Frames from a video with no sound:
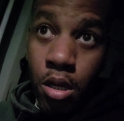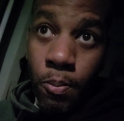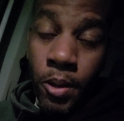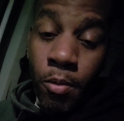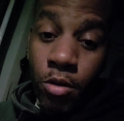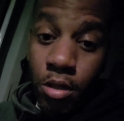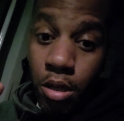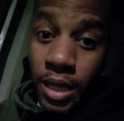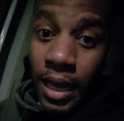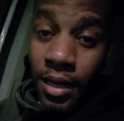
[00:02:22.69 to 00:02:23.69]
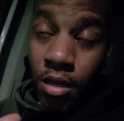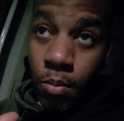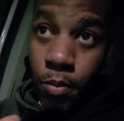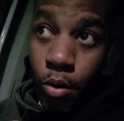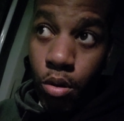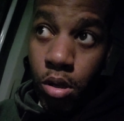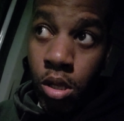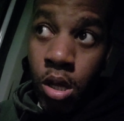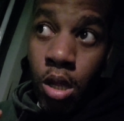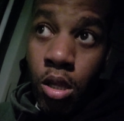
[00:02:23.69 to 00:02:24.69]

Some people are just tightening the bolts.